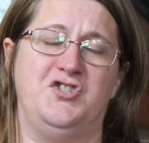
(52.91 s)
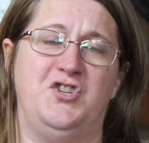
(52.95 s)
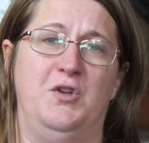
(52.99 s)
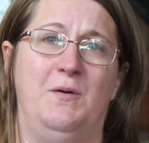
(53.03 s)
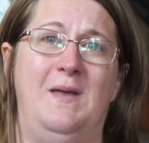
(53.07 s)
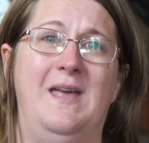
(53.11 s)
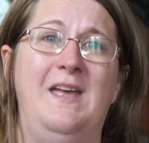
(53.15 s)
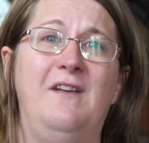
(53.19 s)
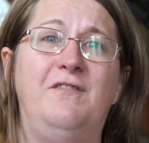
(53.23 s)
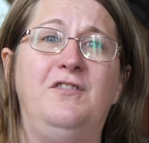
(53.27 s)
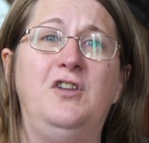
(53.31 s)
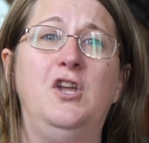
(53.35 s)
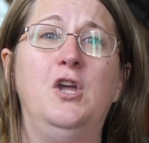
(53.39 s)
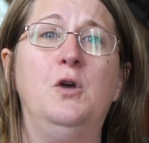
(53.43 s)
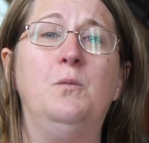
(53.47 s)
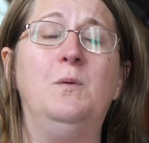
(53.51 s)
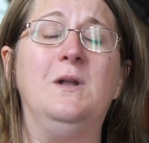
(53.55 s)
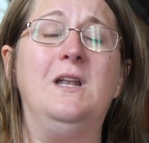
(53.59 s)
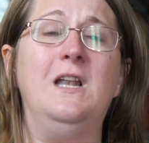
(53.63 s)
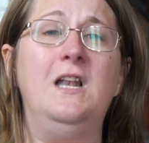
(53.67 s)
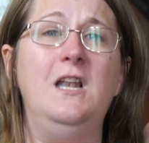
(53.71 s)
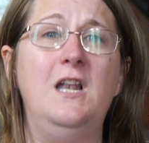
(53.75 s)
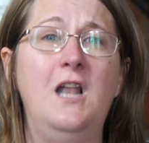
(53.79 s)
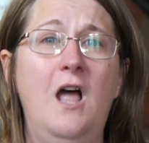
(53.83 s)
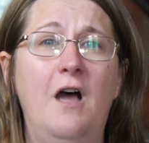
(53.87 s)
So if you
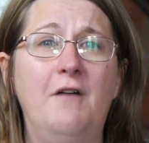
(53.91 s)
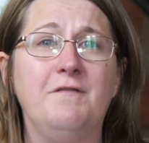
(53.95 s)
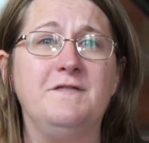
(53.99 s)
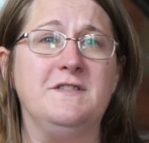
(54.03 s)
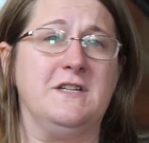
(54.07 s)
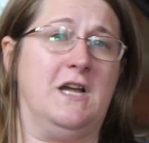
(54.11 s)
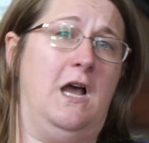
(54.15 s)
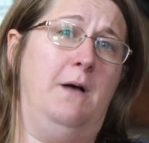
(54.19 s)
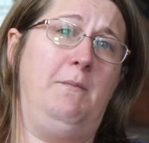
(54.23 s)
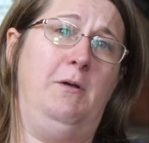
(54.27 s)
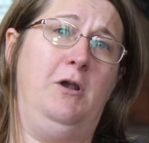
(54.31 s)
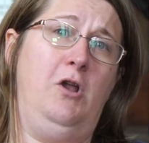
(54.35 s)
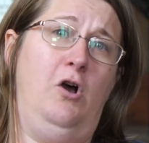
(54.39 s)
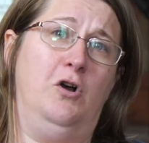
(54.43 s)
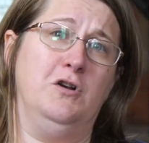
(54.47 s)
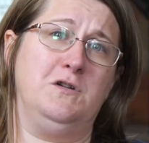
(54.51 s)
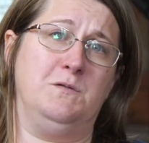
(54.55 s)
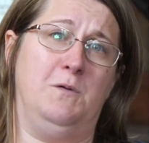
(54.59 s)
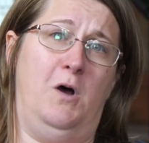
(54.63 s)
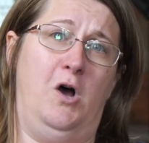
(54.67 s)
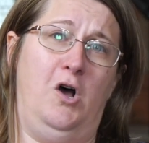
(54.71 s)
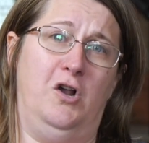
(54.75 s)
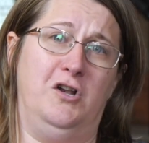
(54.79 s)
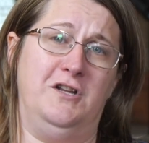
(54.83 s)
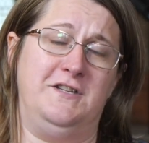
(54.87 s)
would love to come along
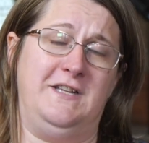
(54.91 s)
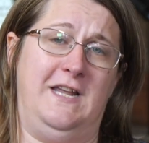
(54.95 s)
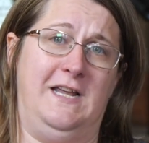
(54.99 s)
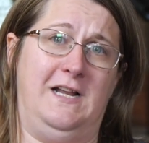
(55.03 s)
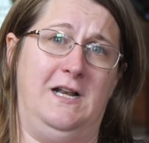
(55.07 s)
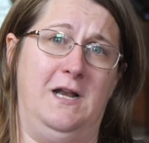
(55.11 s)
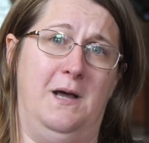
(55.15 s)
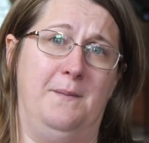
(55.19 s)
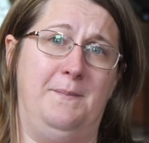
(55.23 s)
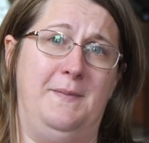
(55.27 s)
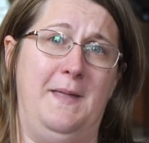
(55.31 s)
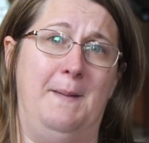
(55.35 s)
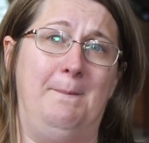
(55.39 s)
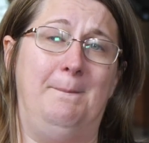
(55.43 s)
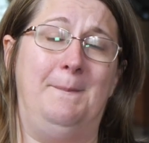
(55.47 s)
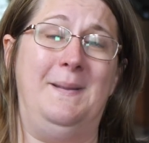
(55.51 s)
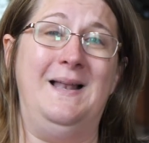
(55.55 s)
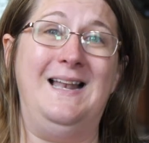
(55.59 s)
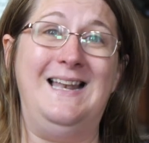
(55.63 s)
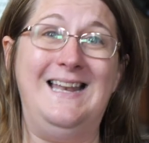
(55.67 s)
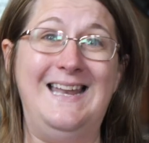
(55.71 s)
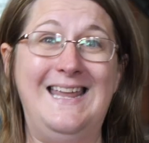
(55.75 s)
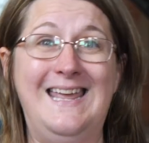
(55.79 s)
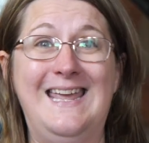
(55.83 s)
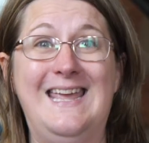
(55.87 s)
to our holiday club, then
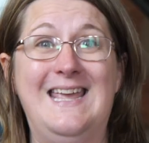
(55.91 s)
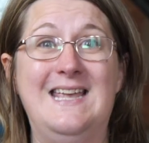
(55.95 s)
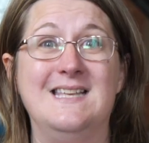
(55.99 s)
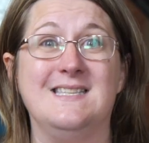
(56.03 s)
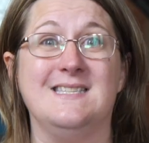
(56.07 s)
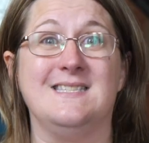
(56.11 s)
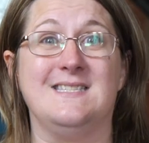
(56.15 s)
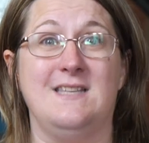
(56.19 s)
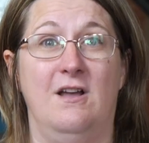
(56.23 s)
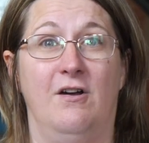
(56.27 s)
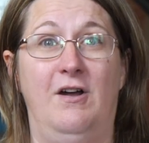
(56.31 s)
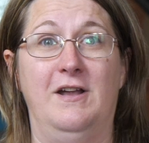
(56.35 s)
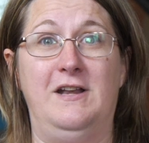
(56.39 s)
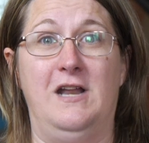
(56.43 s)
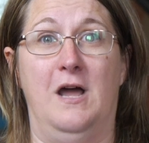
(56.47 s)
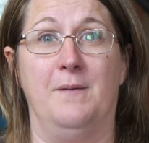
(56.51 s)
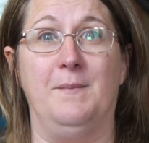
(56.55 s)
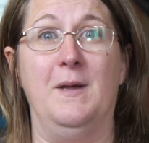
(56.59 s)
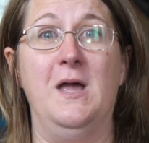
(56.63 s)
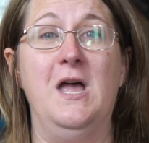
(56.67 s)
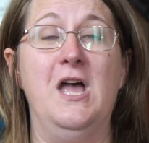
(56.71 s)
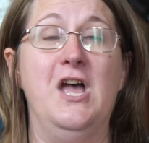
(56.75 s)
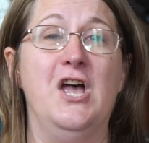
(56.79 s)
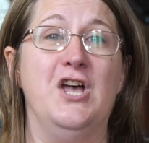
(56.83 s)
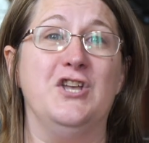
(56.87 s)
please sign
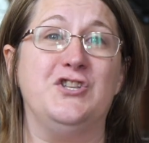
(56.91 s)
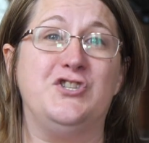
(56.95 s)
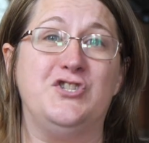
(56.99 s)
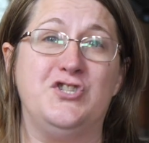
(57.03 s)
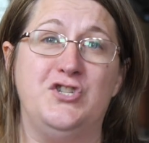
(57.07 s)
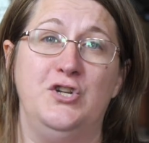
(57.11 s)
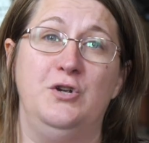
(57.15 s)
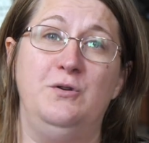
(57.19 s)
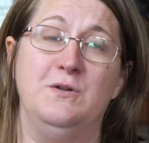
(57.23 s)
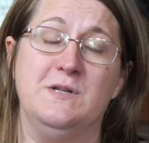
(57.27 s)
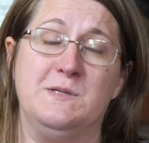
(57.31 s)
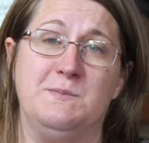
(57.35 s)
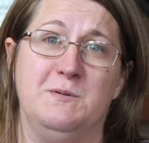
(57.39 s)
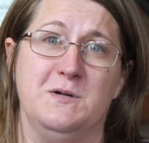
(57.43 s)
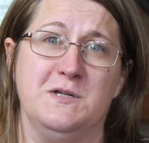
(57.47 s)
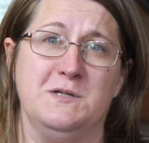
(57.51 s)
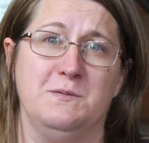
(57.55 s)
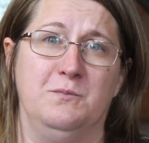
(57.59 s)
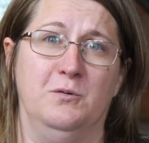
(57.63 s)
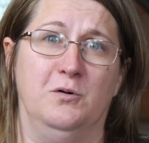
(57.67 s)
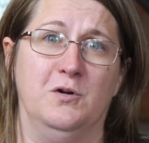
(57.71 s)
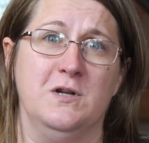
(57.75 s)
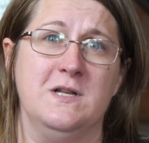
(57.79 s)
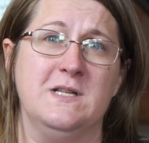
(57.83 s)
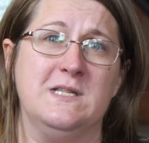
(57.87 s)
up as soon as
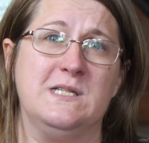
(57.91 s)
possible.